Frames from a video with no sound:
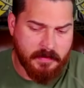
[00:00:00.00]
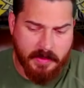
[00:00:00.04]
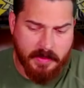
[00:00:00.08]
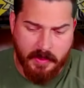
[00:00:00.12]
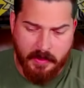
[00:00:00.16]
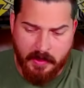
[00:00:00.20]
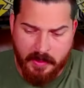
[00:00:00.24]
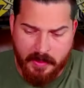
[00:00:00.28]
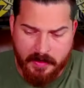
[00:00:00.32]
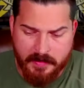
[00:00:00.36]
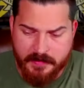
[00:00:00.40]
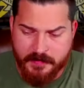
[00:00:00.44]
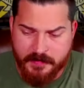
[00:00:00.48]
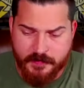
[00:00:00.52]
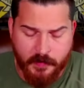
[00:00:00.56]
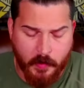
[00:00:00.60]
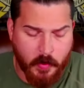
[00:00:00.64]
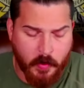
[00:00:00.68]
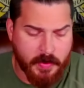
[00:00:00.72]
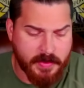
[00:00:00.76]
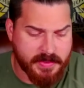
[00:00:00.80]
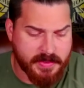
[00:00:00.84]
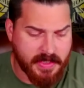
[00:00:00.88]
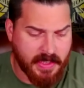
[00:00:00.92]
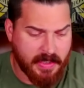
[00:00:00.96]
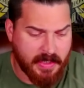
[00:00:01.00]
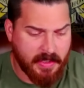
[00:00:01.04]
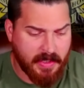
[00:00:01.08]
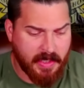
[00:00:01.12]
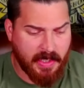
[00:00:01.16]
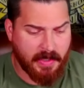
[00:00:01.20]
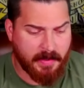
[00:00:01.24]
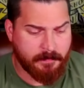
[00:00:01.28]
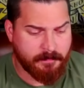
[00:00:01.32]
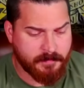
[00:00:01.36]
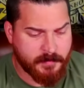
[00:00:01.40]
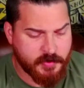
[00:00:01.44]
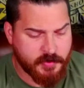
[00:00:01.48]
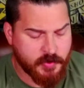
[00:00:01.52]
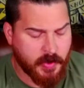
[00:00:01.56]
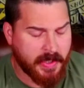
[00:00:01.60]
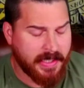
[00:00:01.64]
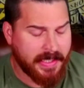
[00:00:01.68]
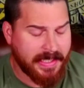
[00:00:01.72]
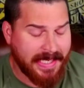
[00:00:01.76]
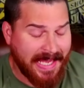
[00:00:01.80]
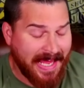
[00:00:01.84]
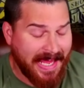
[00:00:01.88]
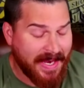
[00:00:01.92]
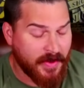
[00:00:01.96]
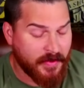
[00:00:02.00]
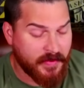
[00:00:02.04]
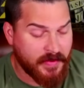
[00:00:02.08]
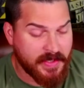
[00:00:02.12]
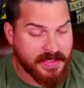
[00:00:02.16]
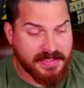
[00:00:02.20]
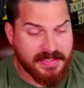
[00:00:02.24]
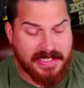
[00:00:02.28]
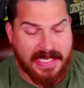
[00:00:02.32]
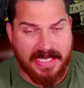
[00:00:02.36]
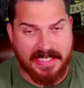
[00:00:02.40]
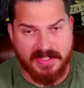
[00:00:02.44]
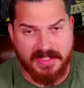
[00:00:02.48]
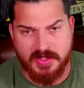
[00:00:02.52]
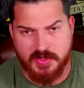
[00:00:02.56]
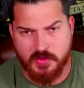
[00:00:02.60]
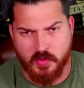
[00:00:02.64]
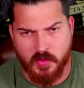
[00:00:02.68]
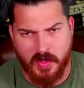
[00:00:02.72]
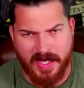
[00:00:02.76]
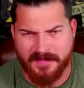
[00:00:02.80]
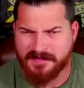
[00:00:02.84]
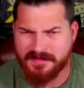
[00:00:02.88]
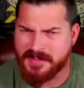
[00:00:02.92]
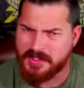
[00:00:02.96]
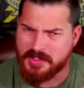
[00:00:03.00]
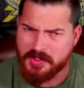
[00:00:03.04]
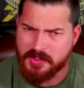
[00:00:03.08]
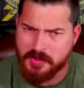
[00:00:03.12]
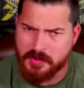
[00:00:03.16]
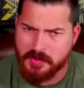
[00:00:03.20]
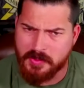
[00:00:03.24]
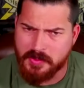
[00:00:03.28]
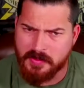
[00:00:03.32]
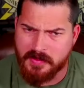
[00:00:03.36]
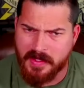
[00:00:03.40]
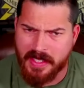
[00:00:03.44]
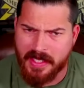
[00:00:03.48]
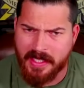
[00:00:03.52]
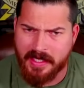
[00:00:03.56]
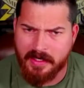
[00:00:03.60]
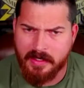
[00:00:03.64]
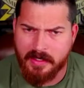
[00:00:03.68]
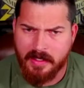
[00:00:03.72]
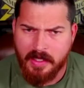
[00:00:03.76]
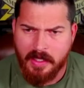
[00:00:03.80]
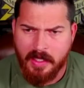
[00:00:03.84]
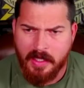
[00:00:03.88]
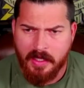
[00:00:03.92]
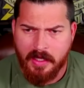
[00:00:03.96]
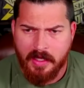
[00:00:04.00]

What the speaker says: You know, as far as I'm trying to gather this, I asked his wife, did you do that?